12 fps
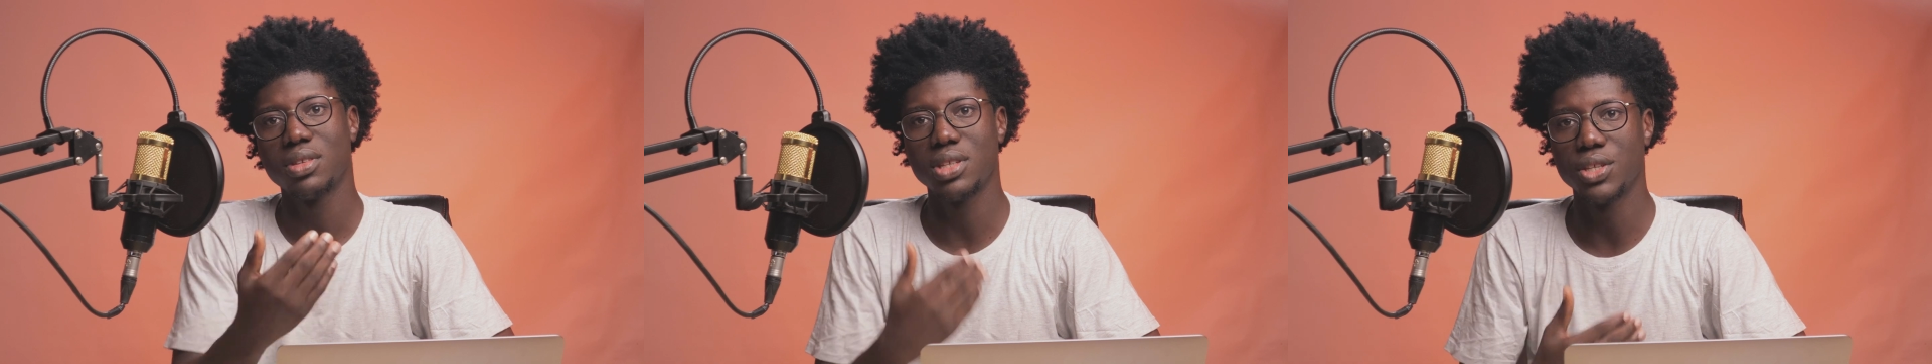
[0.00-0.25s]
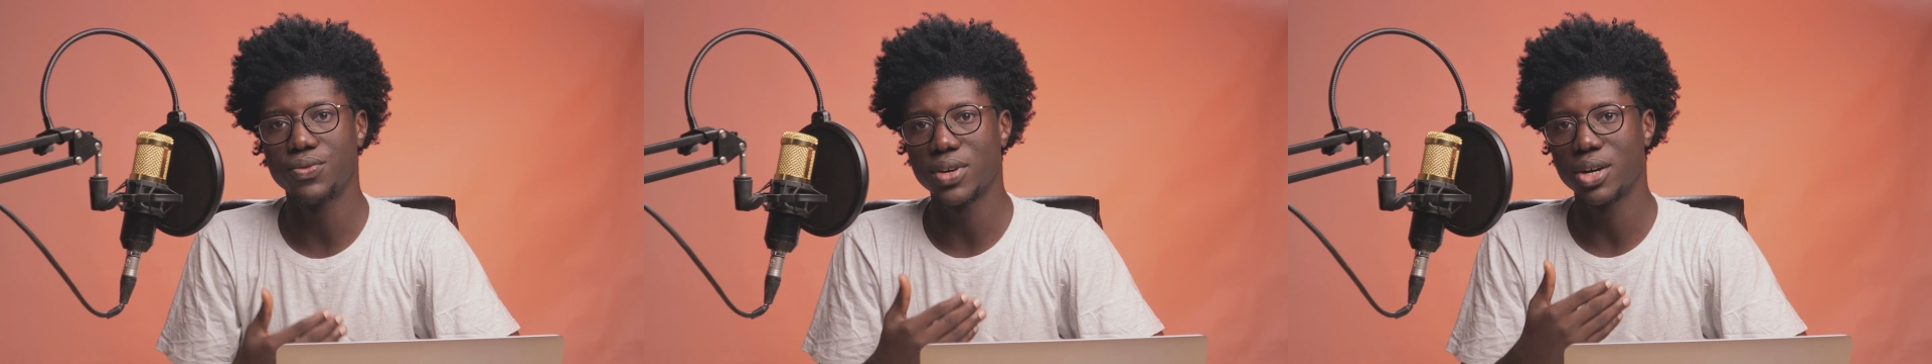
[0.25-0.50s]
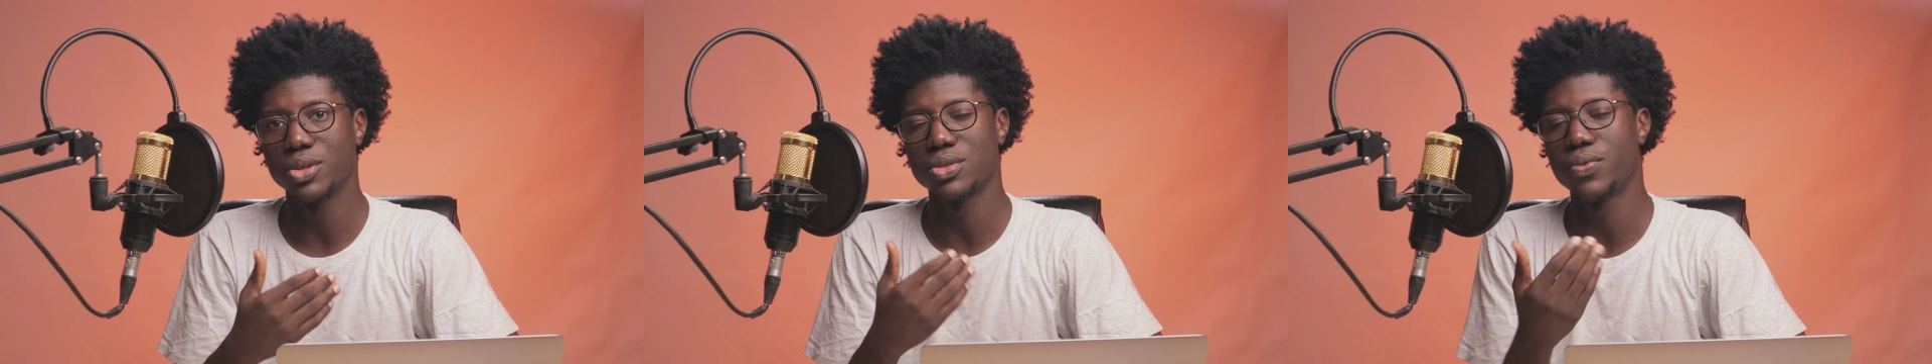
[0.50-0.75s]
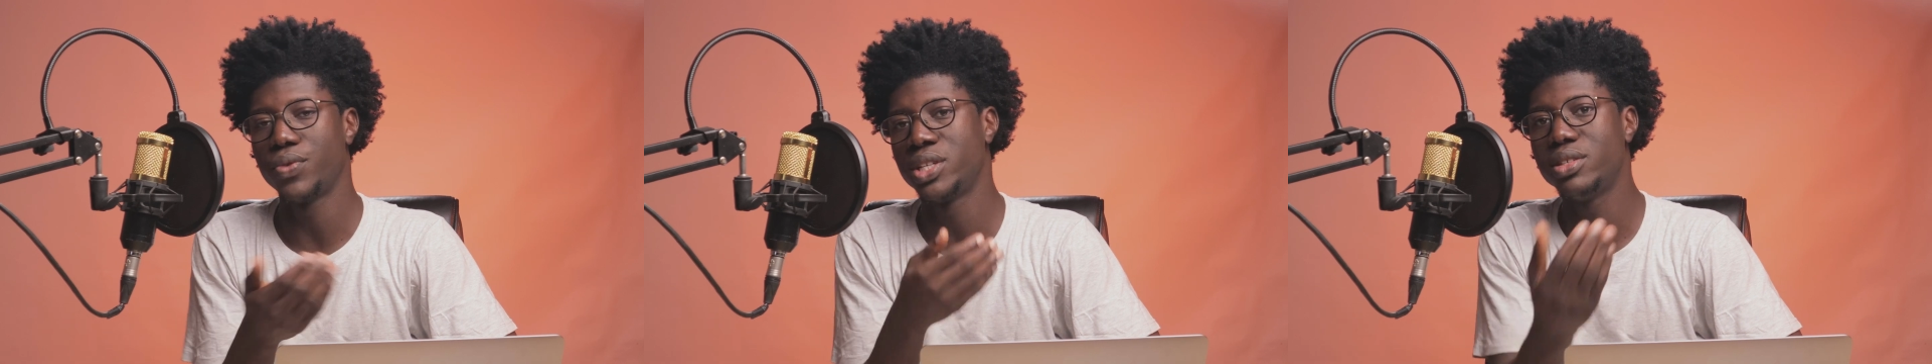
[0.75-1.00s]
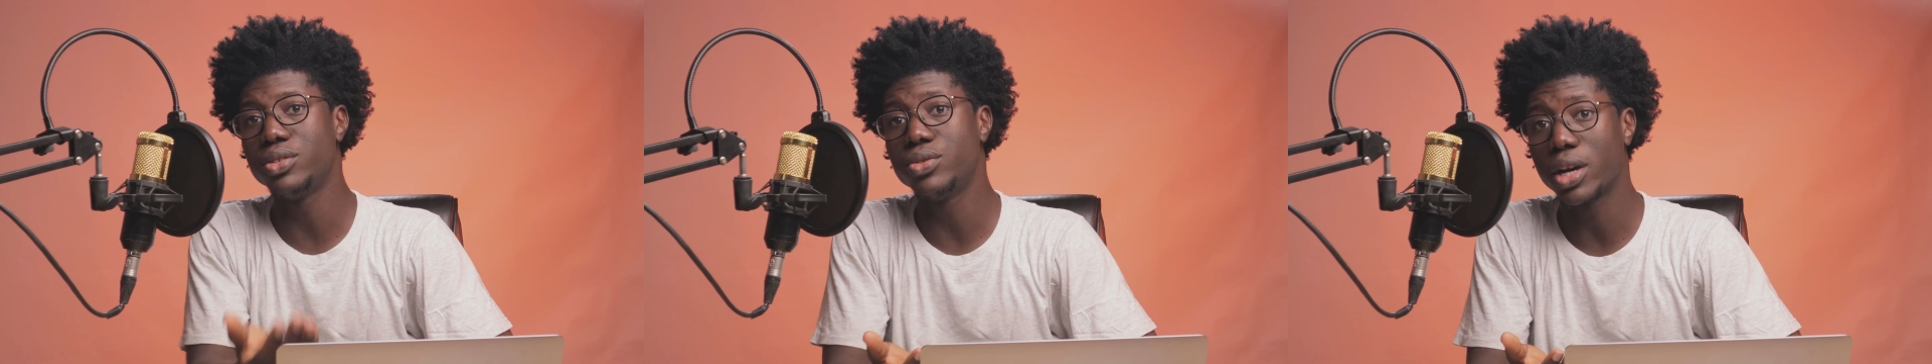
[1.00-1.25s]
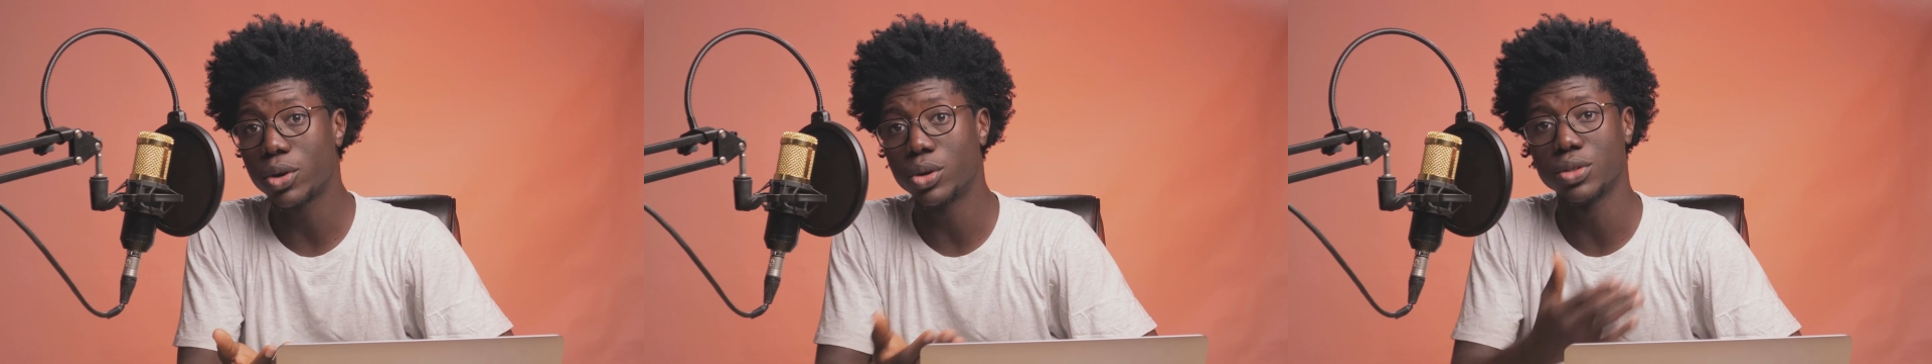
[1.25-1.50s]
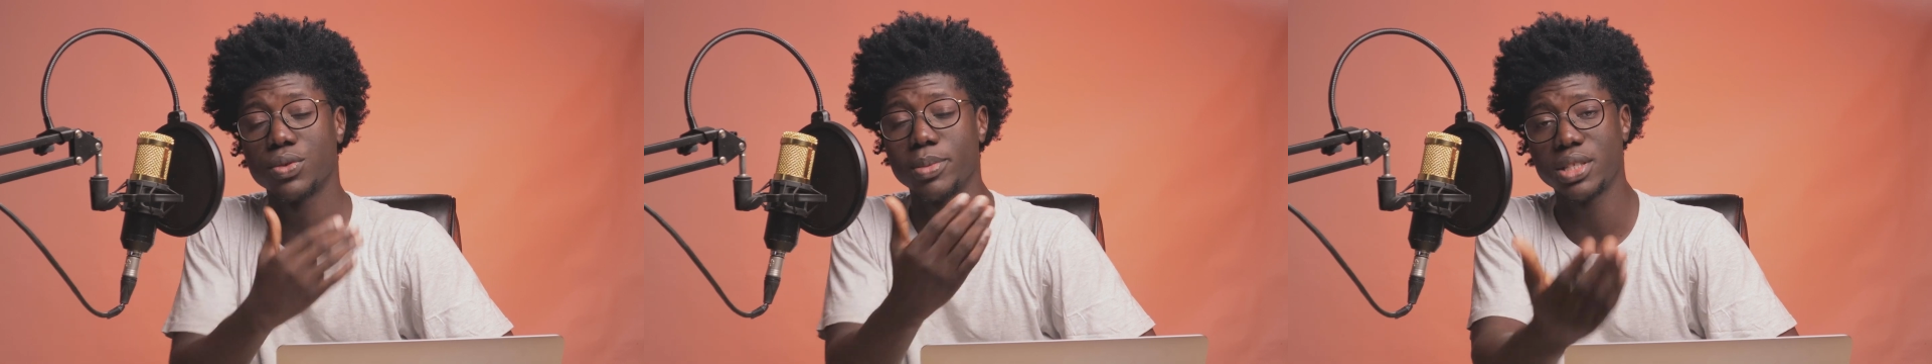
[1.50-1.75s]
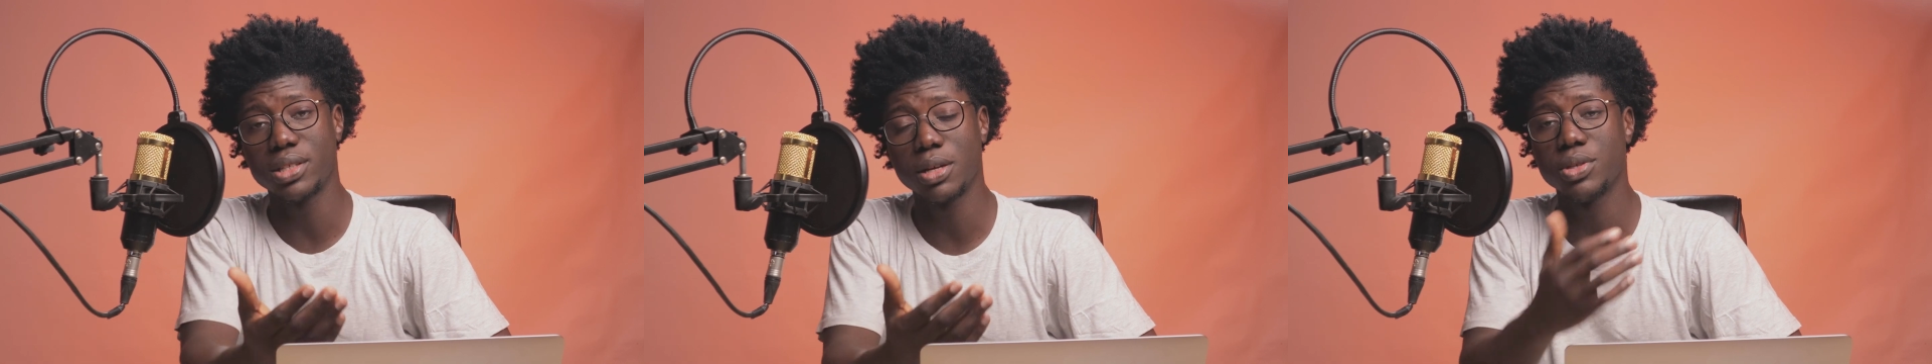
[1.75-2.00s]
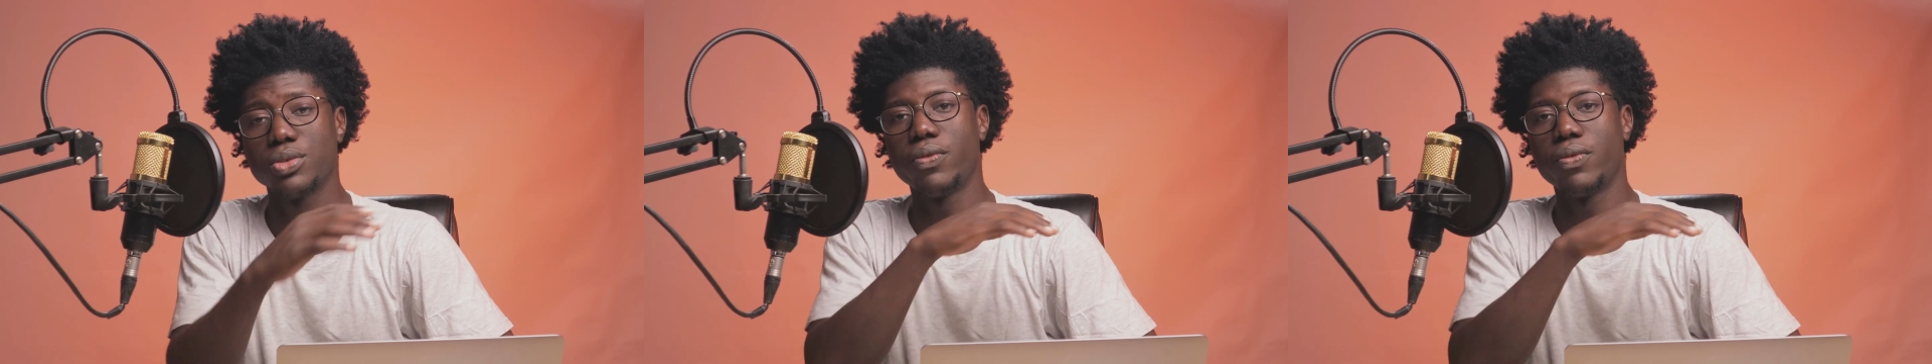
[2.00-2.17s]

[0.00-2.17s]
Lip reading: these files, to fetch these records from a database,